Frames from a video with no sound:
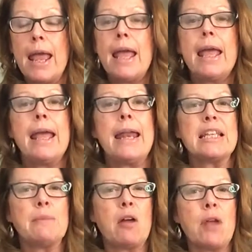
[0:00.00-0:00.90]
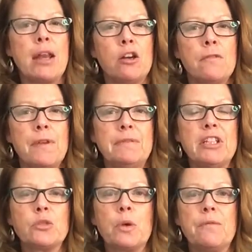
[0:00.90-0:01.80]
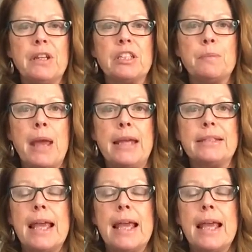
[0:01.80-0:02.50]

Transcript: It has about 950 square feet of space.